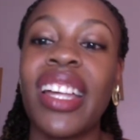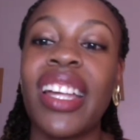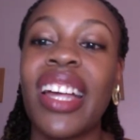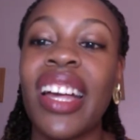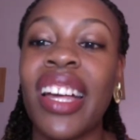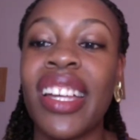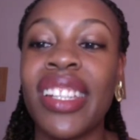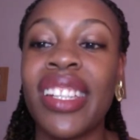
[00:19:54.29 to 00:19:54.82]

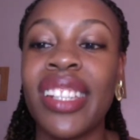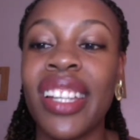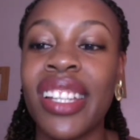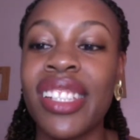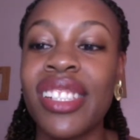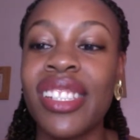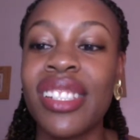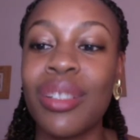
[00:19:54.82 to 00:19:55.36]

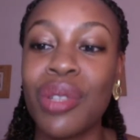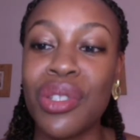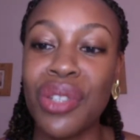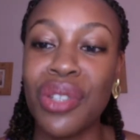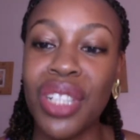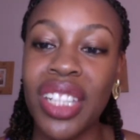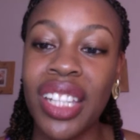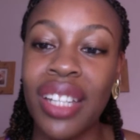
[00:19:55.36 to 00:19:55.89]
And she was
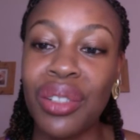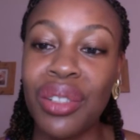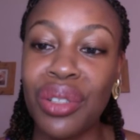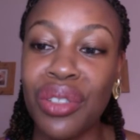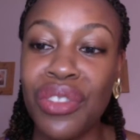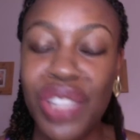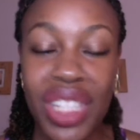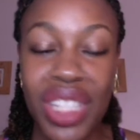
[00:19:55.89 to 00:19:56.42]
on here. I don't know
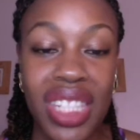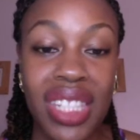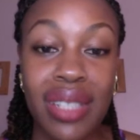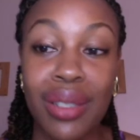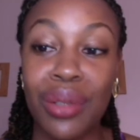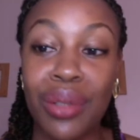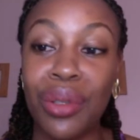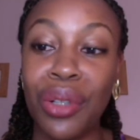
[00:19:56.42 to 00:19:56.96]
if she's
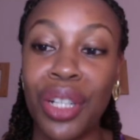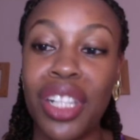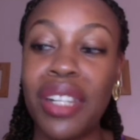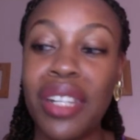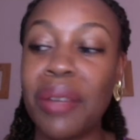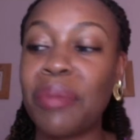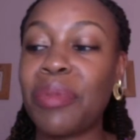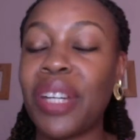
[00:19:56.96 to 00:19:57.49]
still
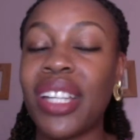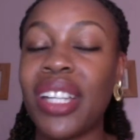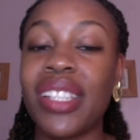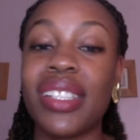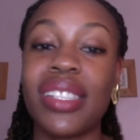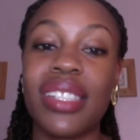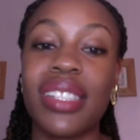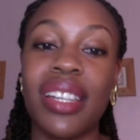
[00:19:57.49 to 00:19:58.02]
on,
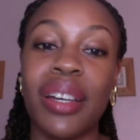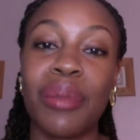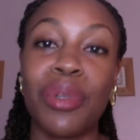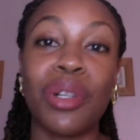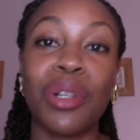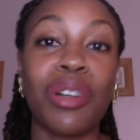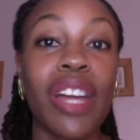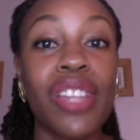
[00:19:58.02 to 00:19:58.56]
but
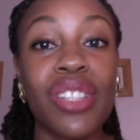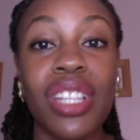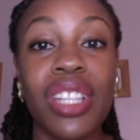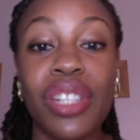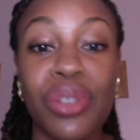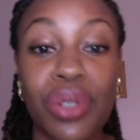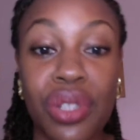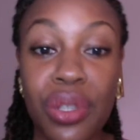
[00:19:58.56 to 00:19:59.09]

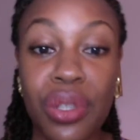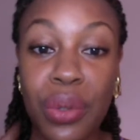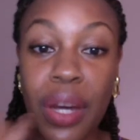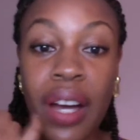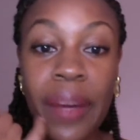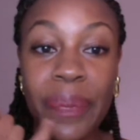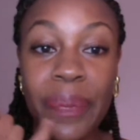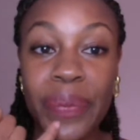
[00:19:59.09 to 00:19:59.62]
congratulations to
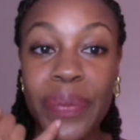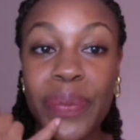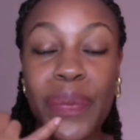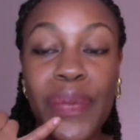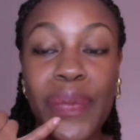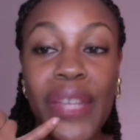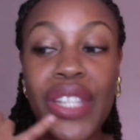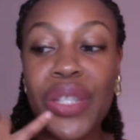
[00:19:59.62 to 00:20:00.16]
her.
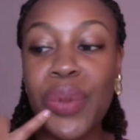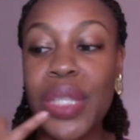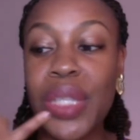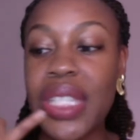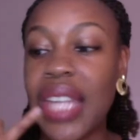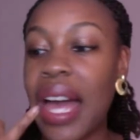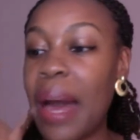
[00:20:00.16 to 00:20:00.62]
she wins a